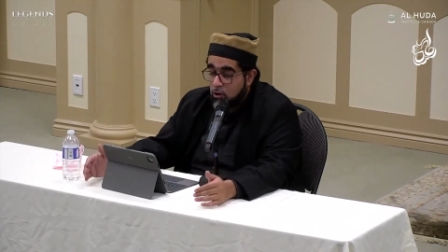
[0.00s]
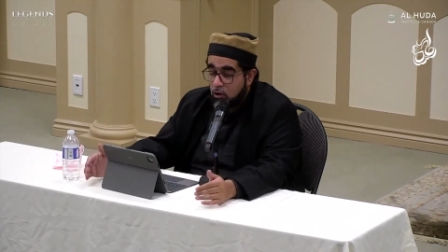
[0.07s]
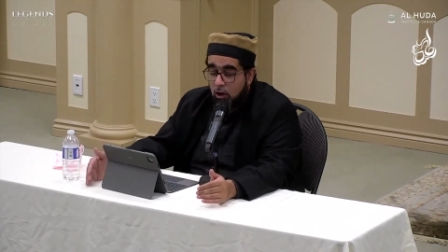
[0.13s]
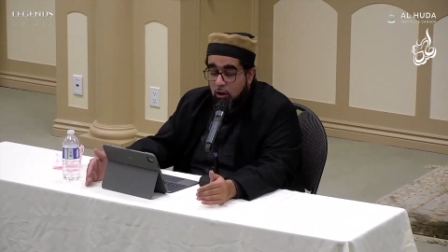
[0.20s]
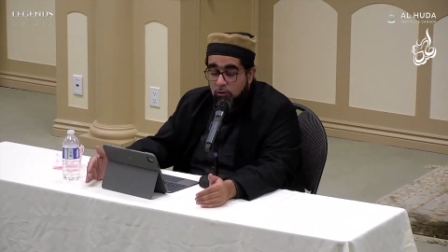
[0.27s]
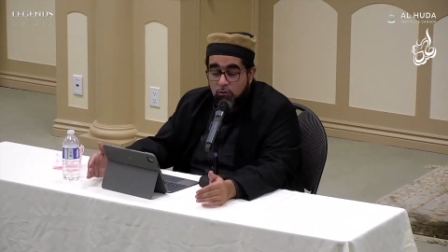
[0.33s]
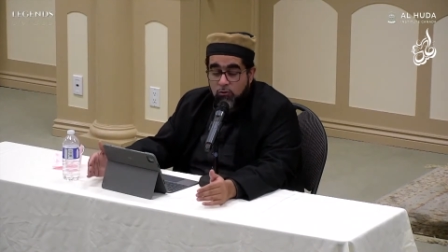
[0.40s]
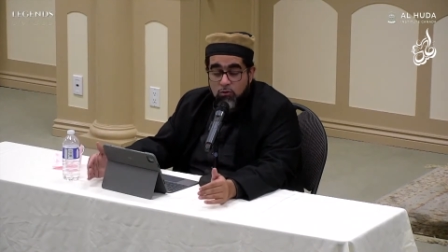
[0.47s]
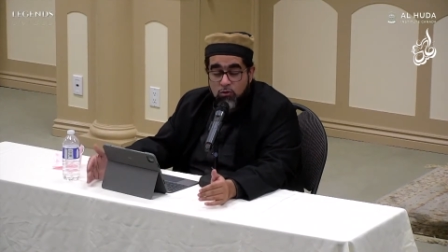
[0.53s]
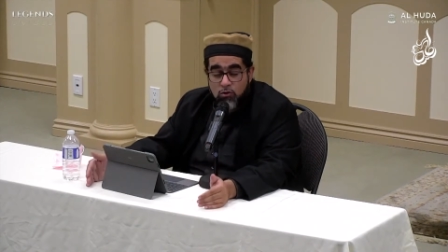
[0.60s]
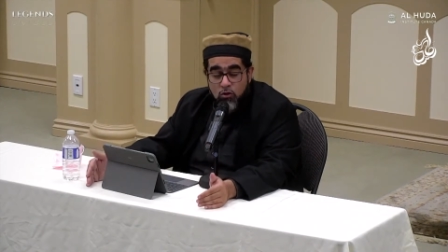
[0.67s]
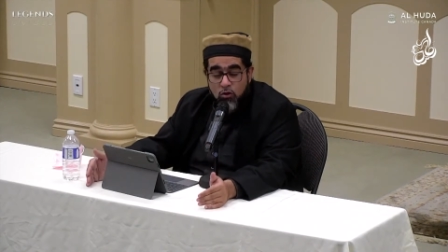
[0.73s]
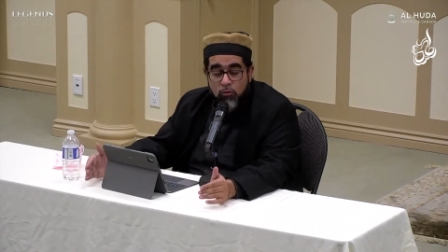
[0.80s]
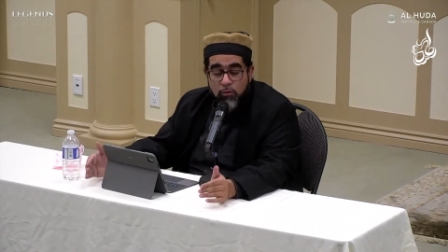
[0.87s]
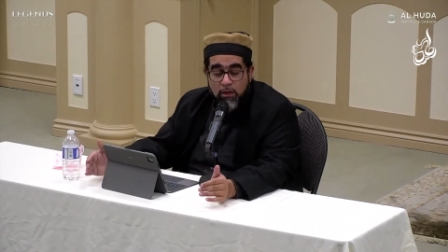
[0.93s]
gone through
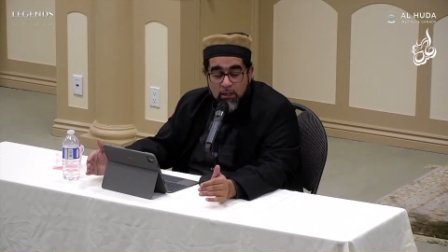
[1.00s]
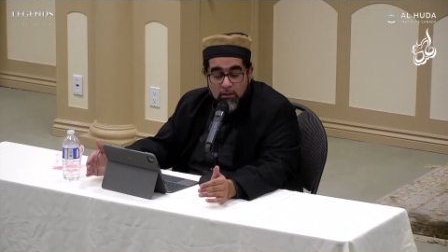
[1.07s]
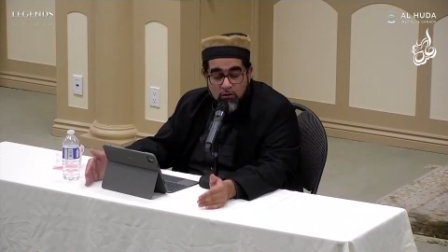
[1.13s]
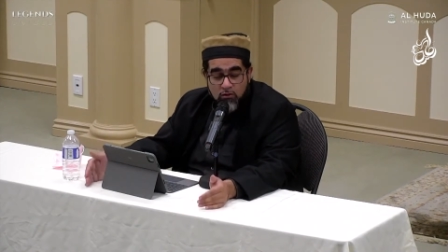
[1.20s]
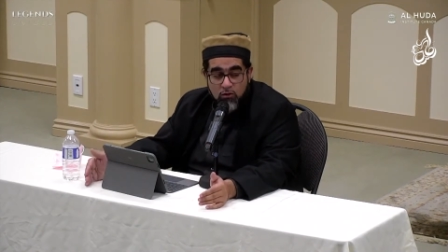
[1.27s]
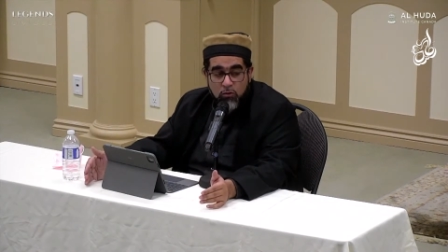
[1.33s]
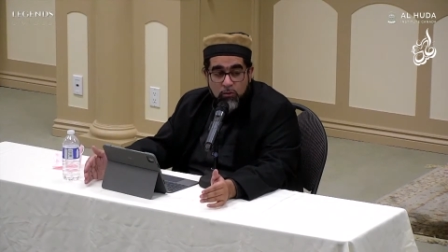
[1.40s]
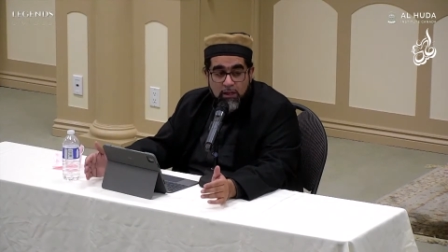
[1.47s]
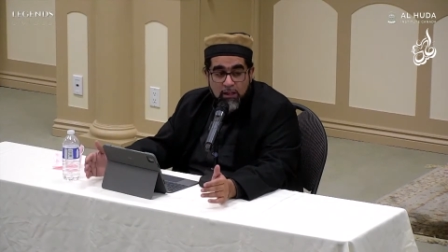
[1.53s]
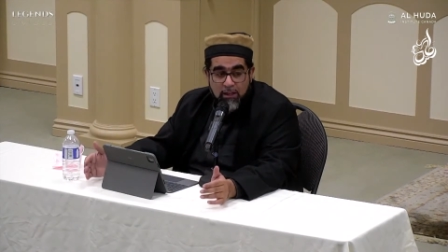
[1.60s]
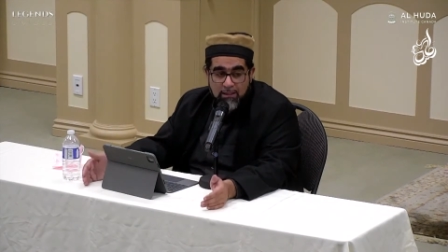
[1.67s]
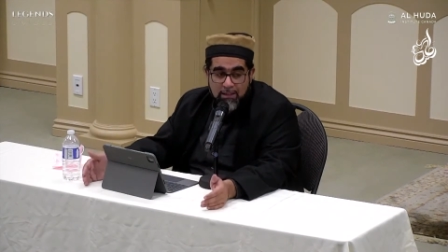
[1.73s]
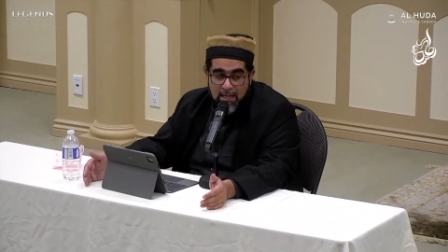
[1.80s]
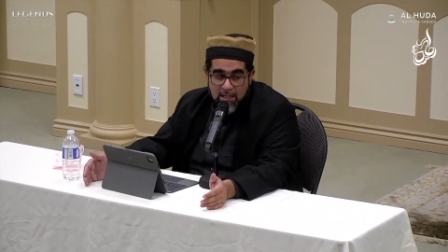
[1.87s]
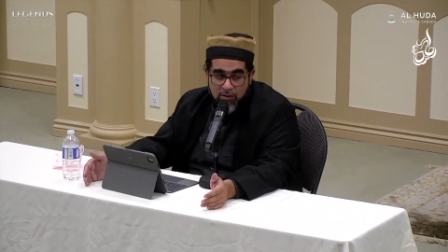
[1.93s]
so many so many
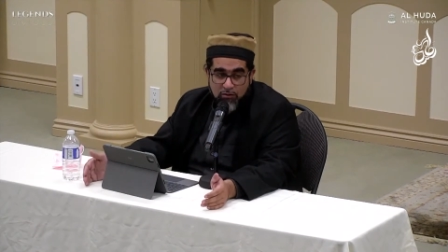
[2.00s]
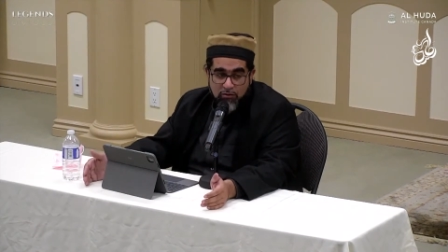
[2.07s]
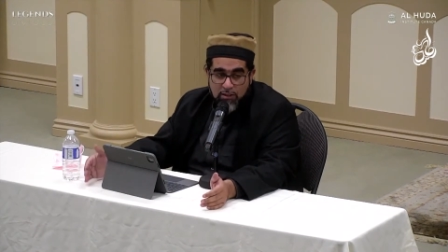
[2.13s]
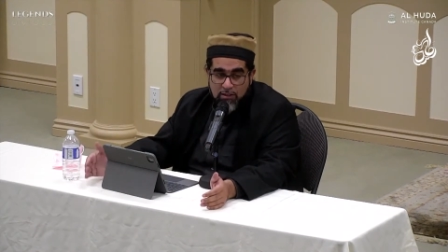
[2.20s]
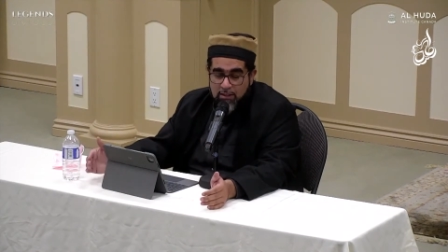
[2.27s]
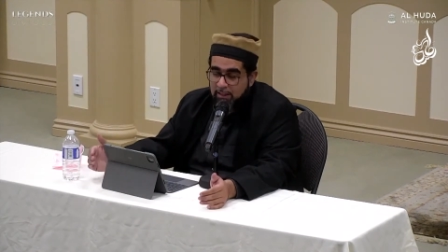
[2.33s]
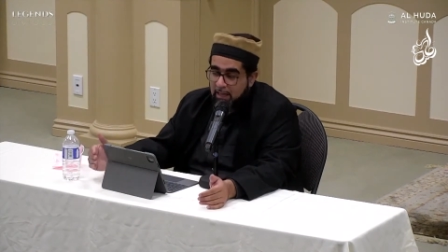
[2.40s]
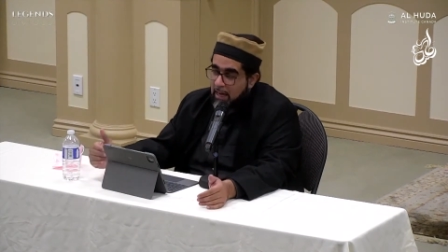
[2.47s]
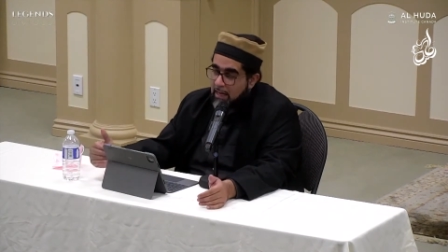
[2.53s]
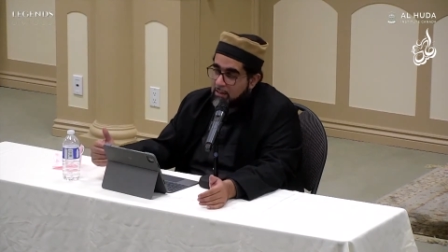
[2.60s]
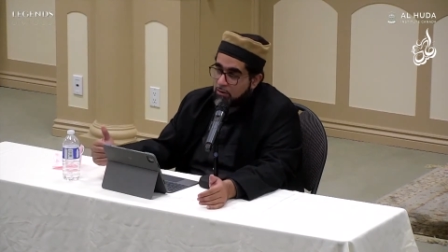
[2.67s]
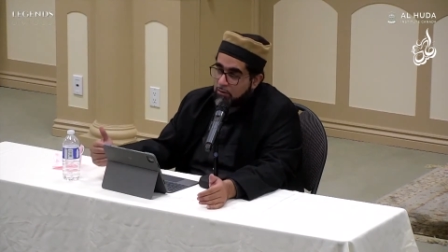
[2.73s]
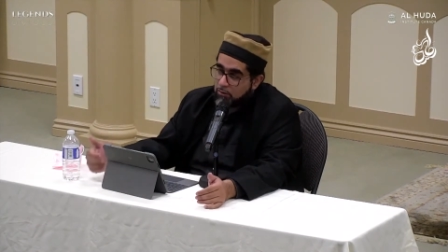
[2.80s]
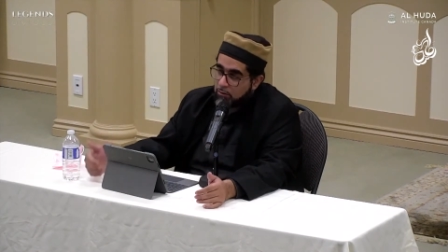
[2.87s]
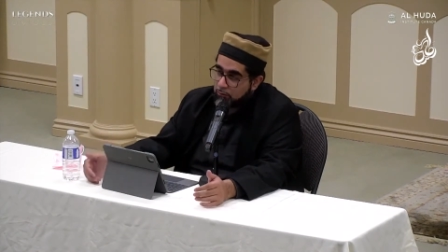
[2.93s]
catastrophes at the
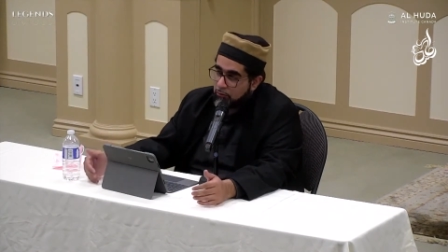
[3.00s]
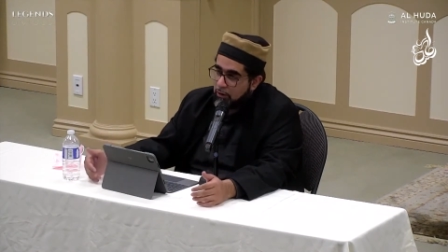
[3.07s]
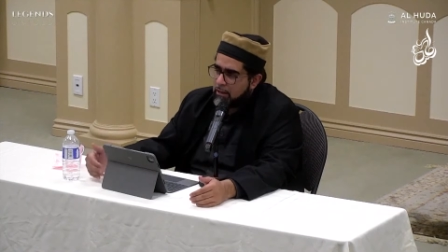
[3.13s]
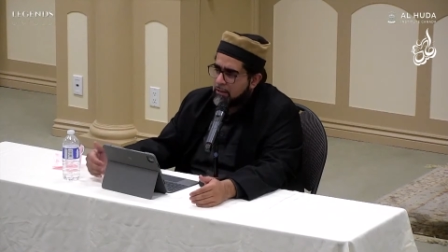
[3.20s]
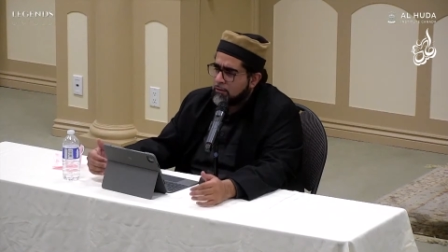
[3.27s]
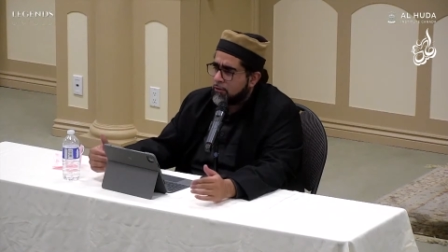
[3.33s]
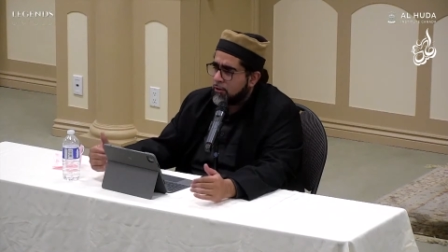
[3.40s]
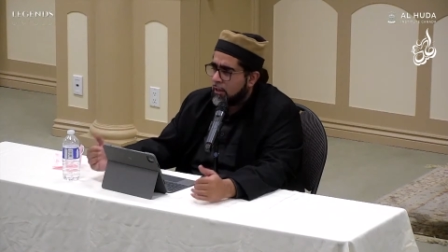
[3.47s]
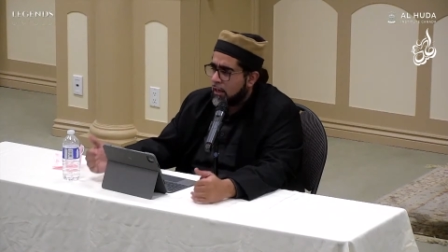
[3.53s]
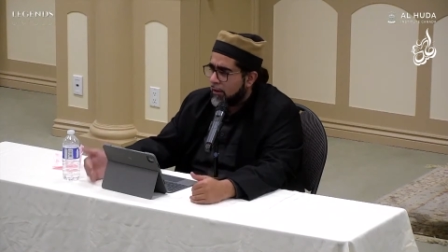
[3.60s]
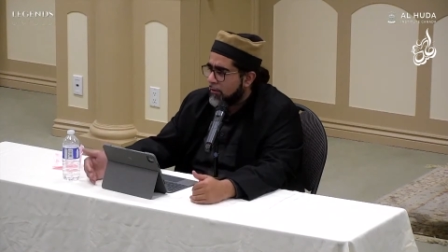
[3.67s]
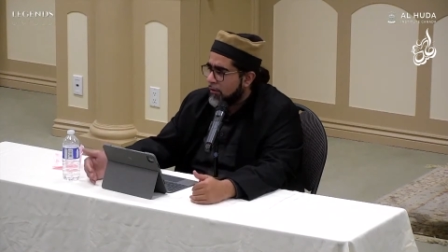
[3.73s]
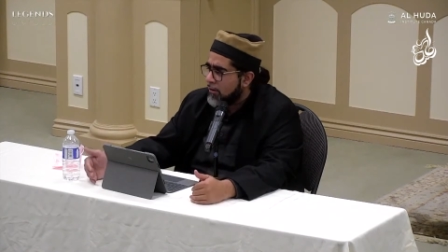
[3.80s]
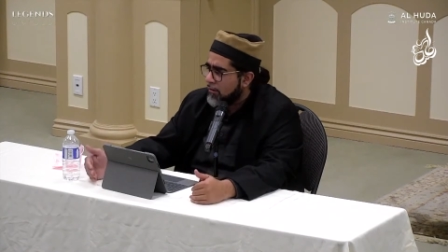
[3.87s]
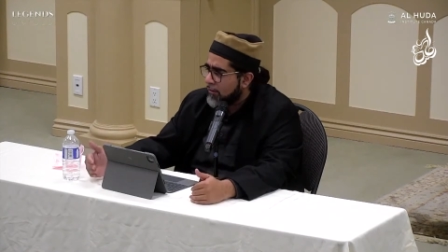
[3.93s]
hands of the French and
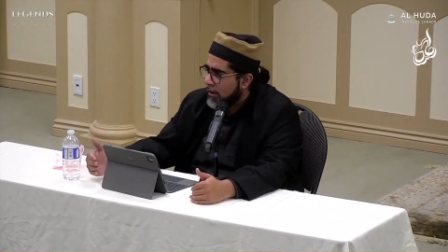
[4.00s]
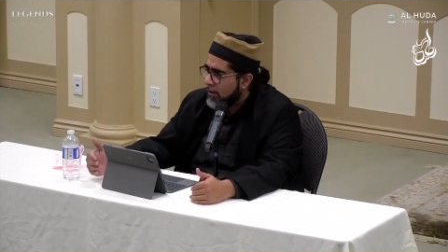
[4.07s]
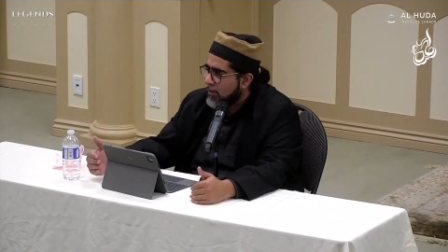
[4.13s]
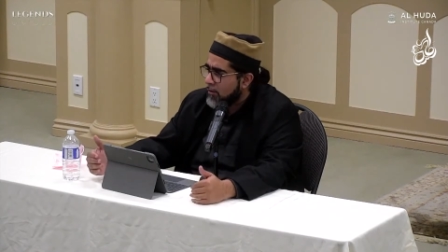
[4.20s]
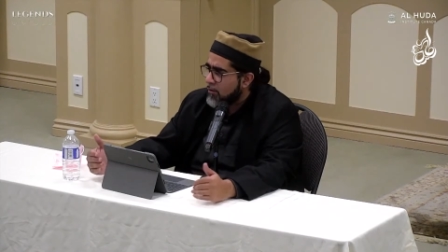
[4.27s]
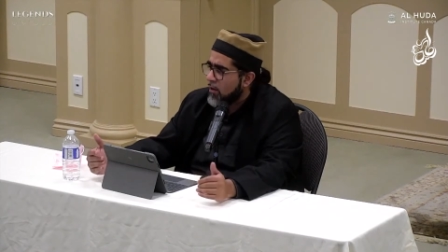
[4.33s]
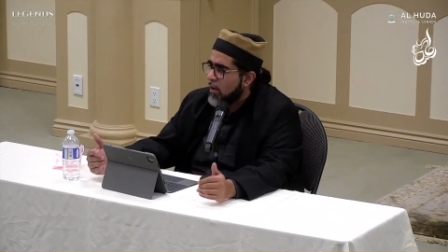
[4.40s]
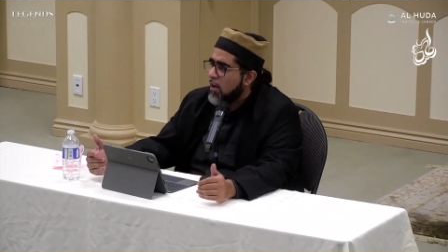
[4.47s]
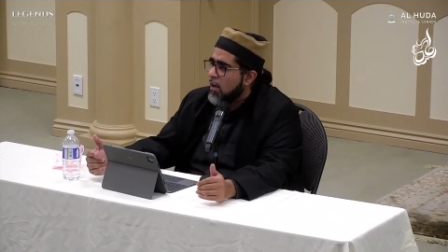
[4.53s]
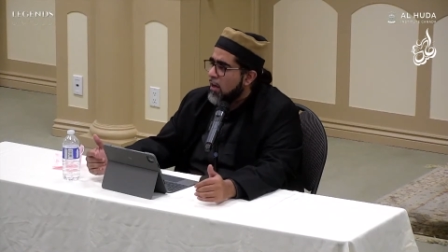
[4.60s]
other invaders